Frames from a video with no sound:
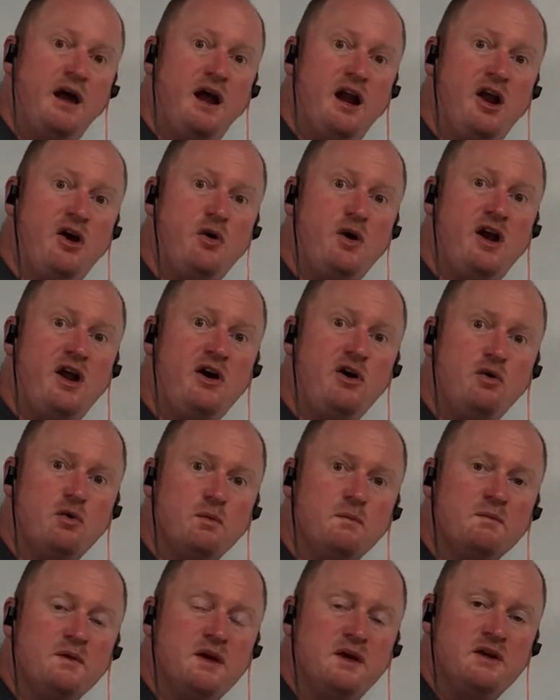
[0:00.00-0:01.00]
Hello, hello.
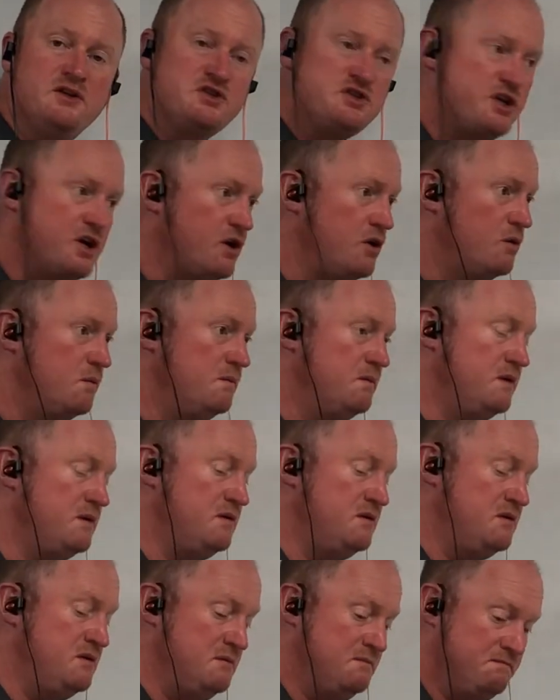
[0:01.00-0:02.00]
So,
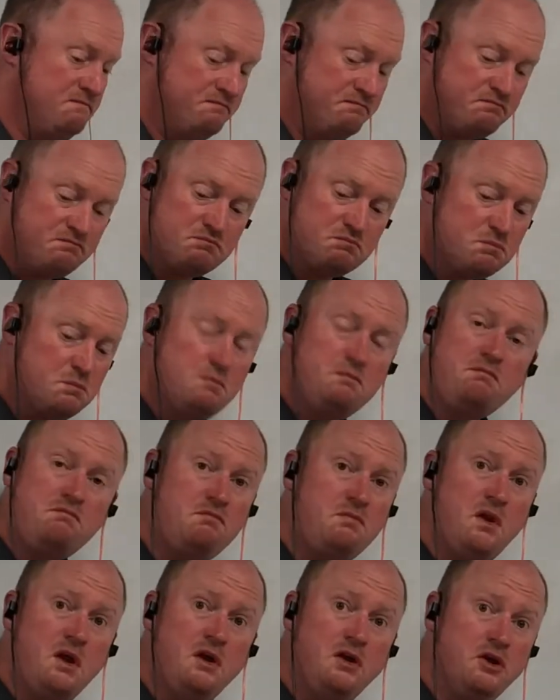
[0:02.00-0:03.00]

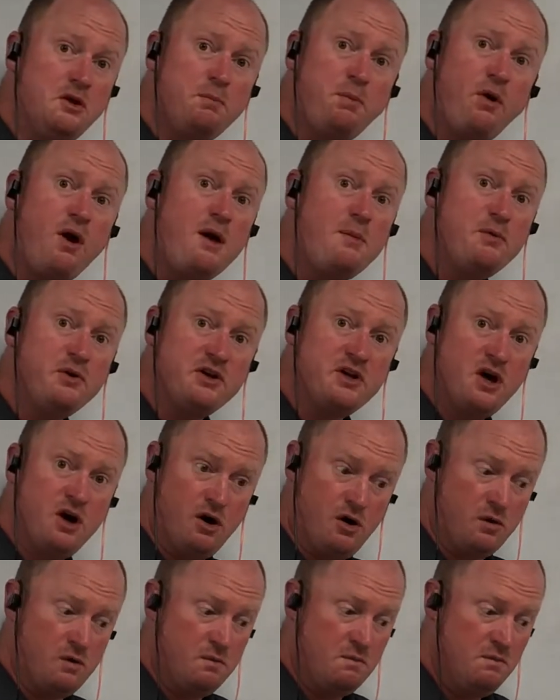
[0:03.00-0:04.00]
you probably
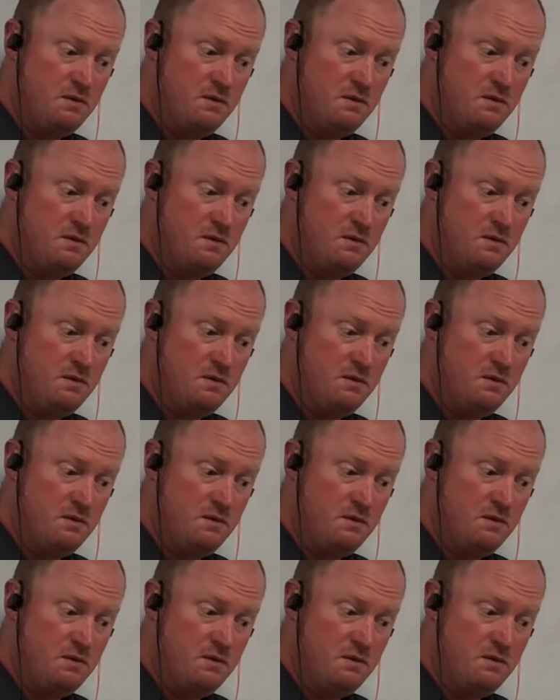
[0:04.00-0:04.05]
know